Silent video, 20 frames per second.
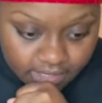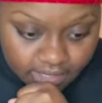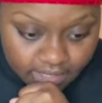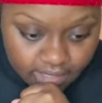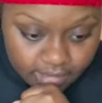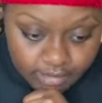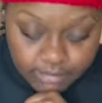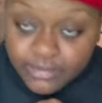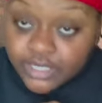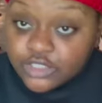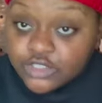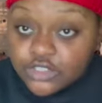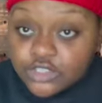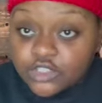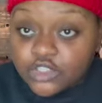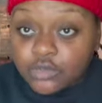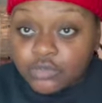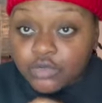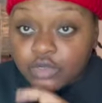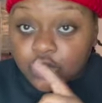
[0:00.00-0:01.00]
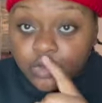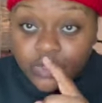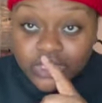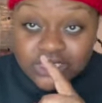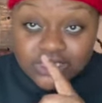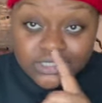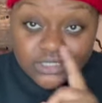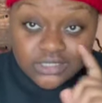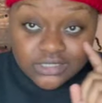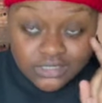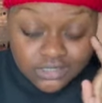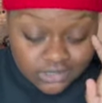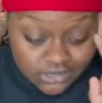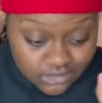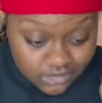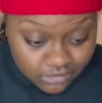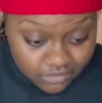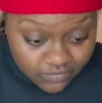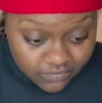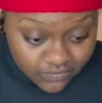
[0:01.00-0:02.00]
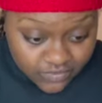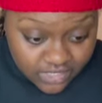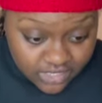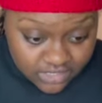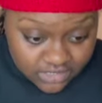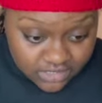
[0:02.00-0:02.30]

let me make sure there's no more questions. Just give me five